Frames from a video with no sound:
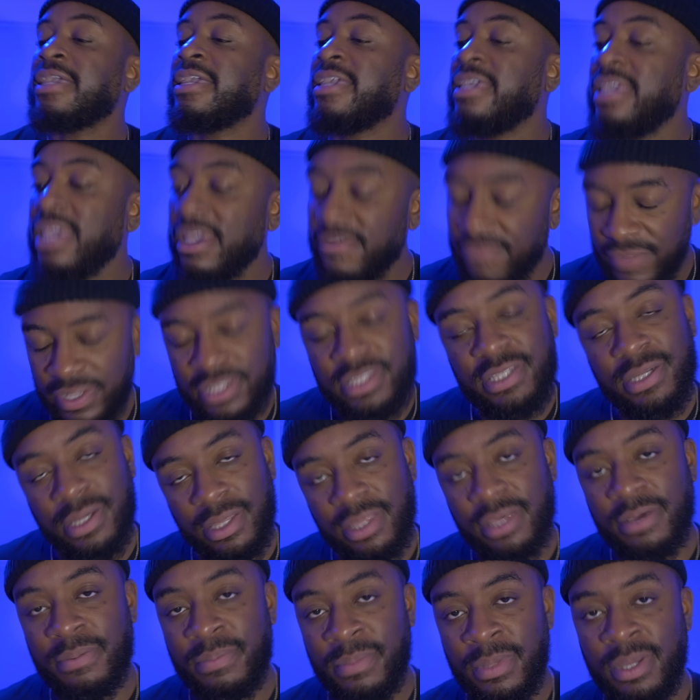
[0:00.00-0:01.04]
give it to
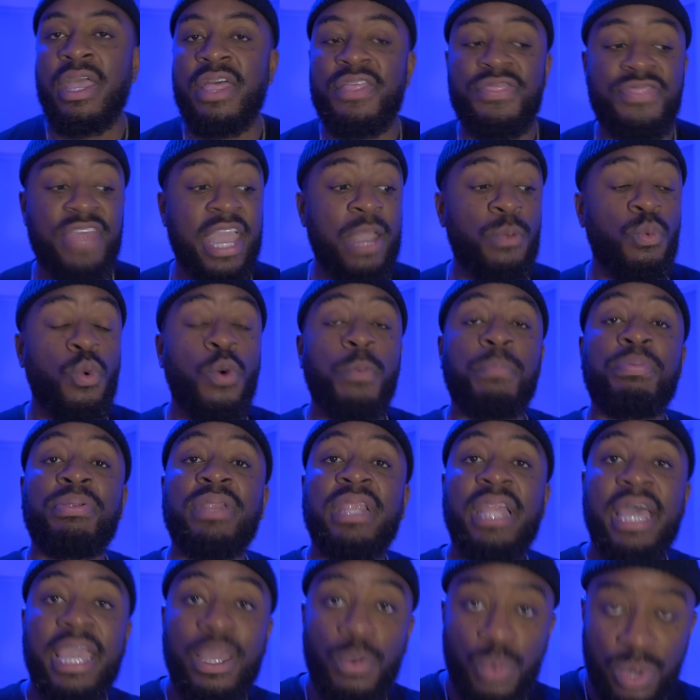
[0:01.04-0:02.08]
them. They will
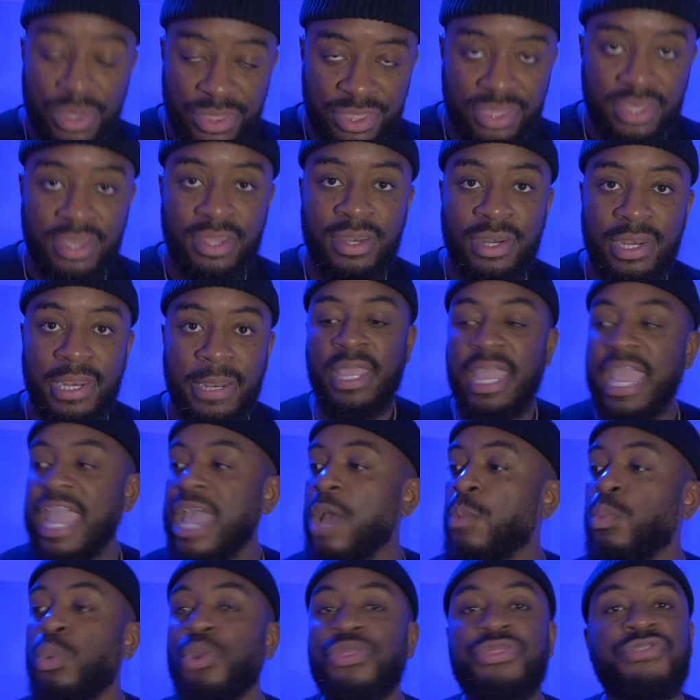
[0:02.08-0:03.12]
play with it
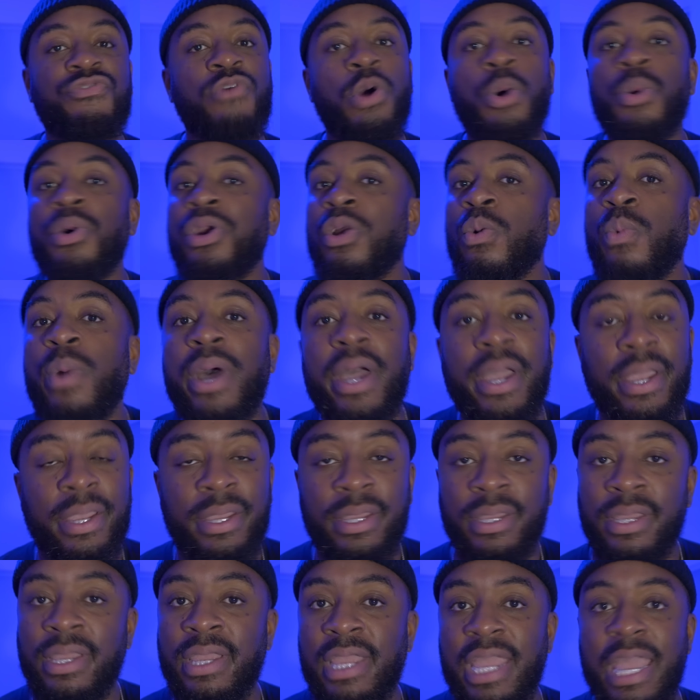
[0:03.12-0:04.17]
and will throw it away
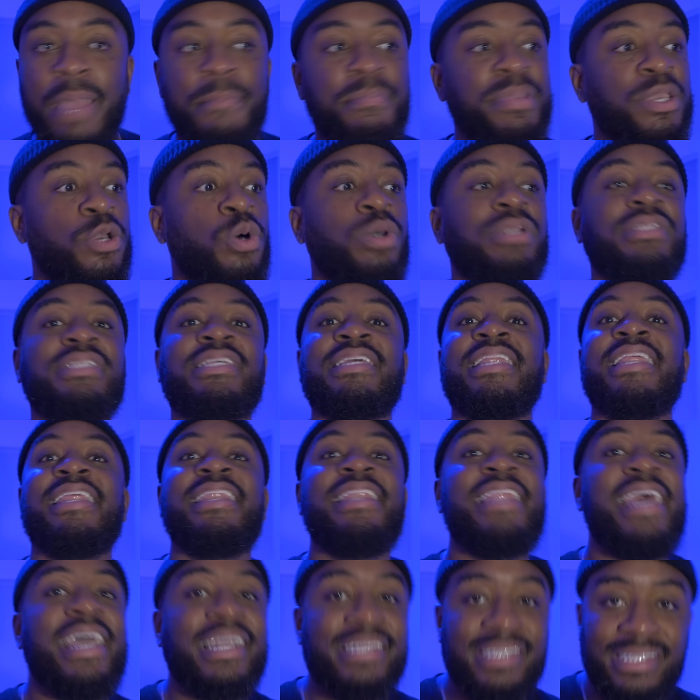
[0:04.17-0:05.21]
and be on to the
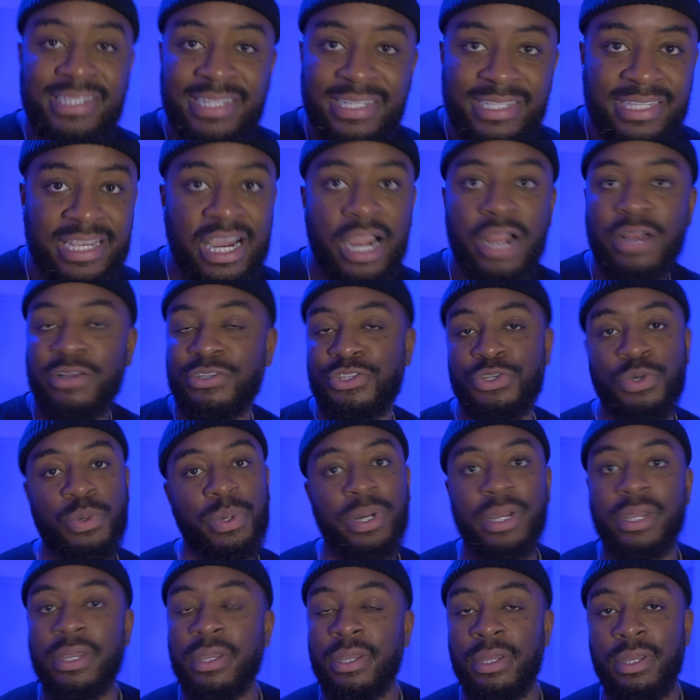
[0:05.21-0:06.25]
next desired
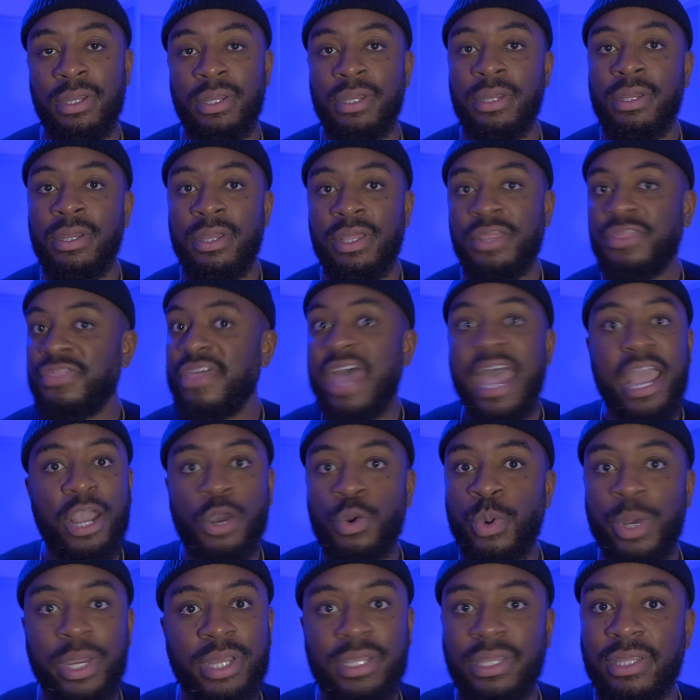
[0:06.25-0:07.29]
toy. That
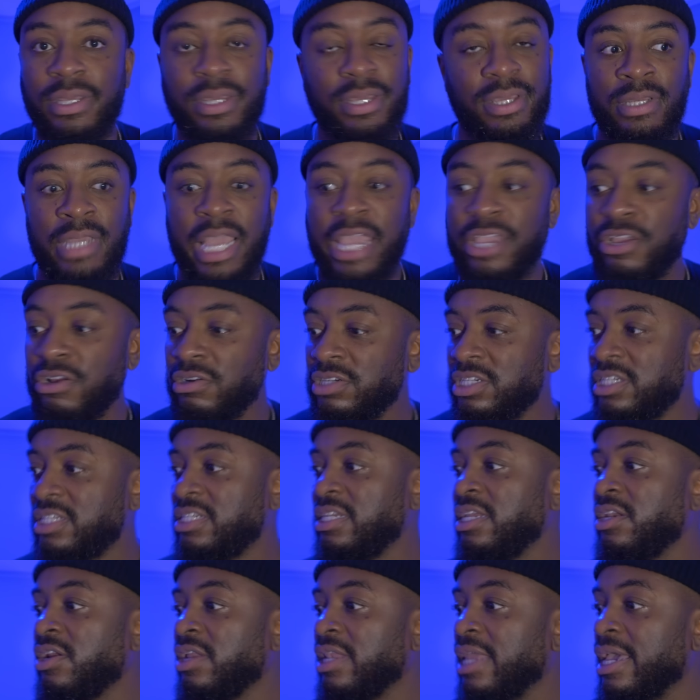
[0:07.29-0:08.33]
quickly. And you're just
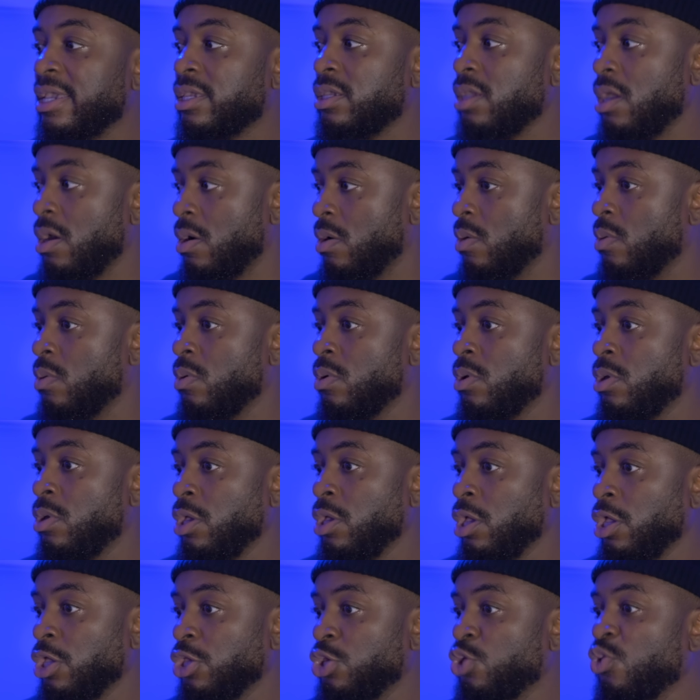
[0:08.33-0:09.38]
sitting there like, yo,
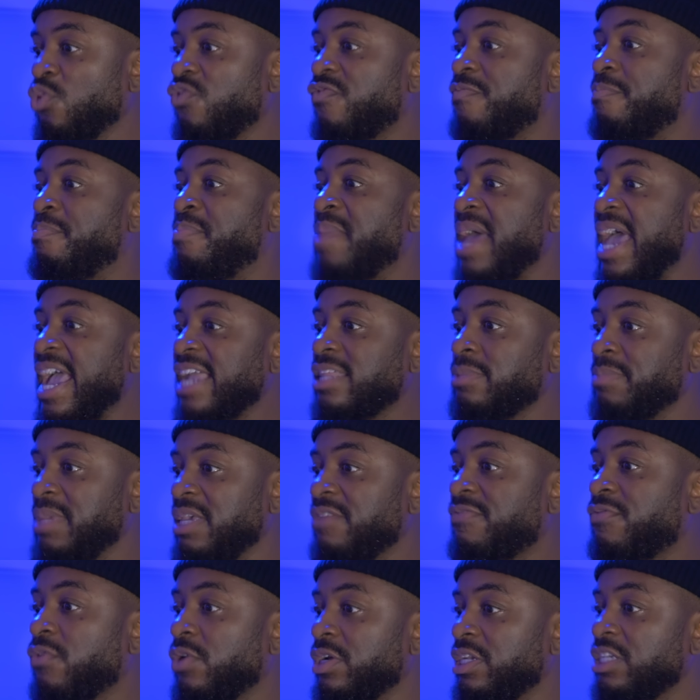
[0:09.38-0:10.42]
you've begged
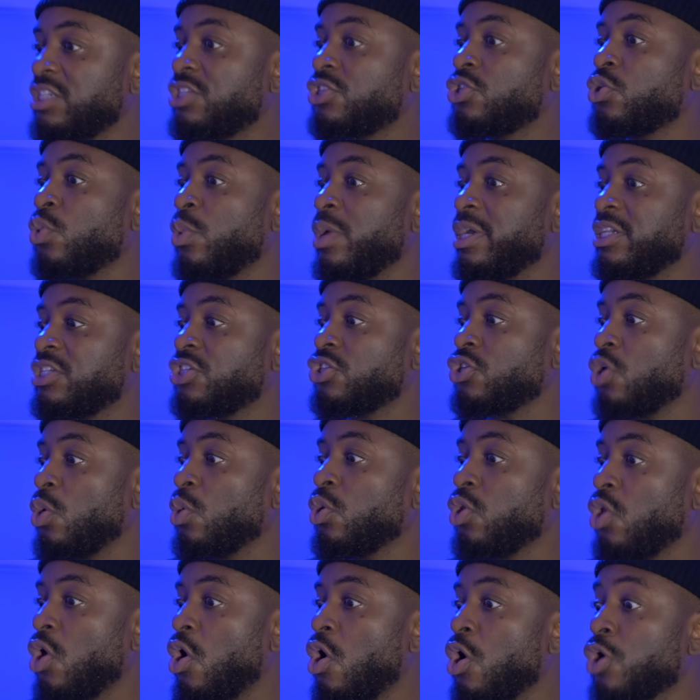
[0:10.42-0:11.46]
me for this toy so
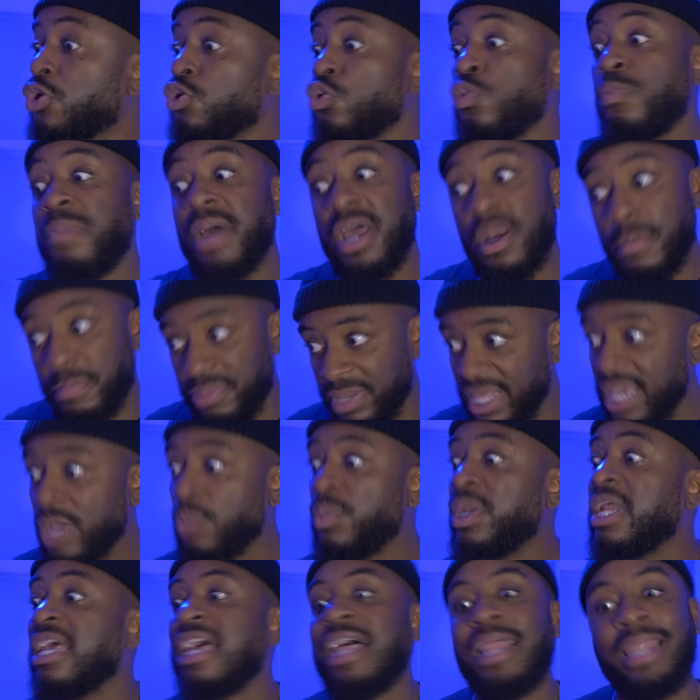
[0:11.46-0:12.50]
long, you better play
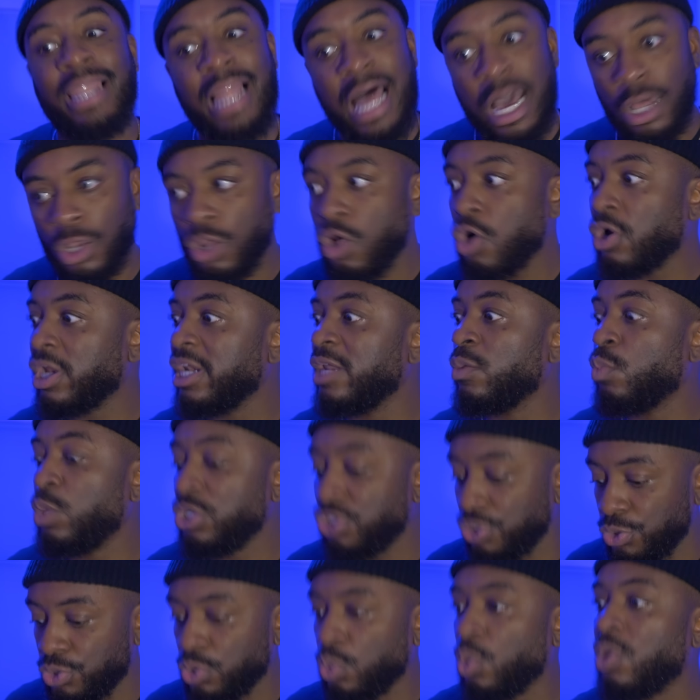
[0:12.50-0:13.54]
with it a lot longer than
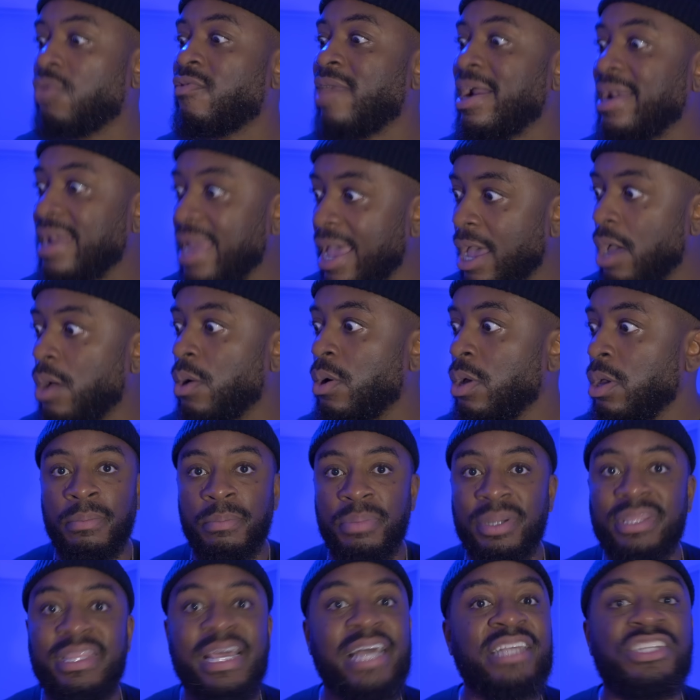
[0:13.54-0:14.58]
what you're doing right now.
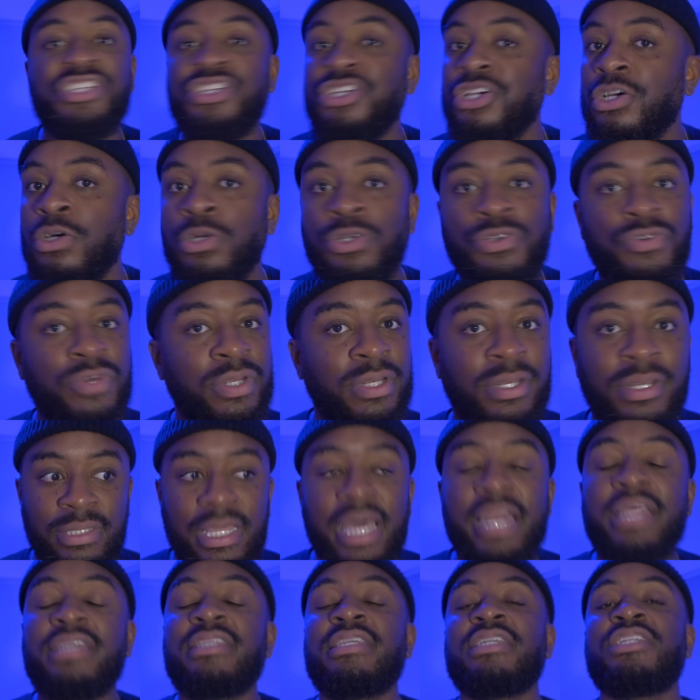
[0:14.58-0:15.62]
But that's children.
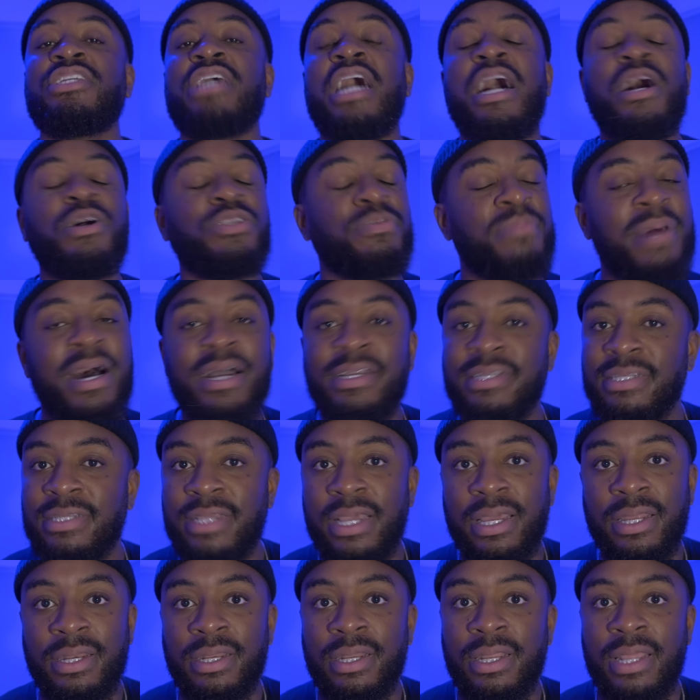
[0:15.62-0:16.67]
That is a child's
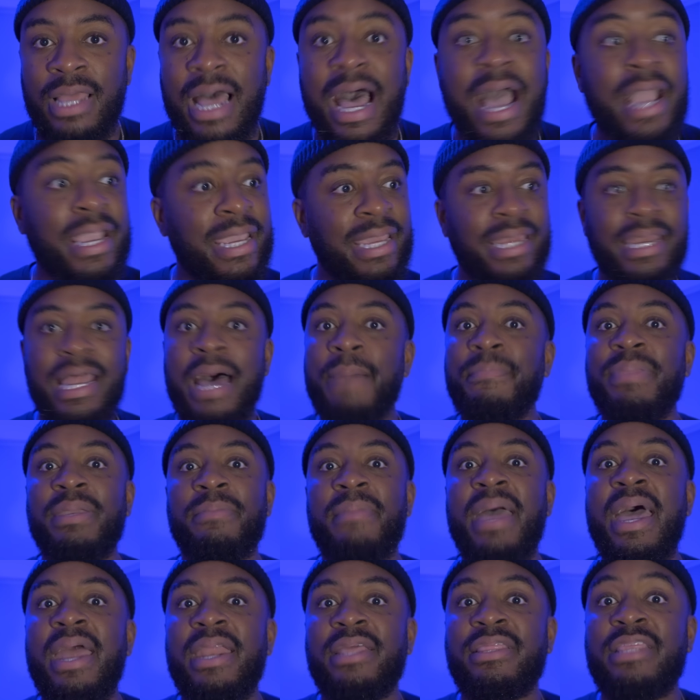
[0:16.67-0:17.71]
mindset. I cannot be
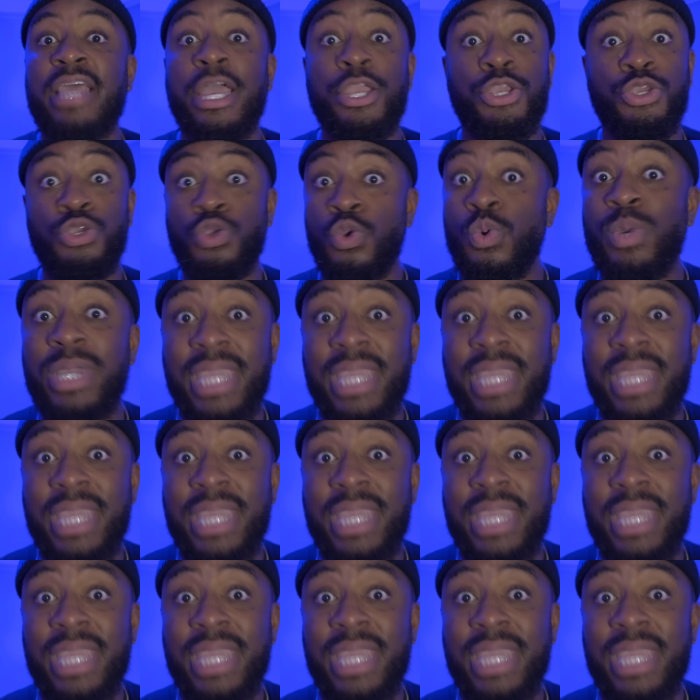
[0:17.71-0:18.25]
mad at that. You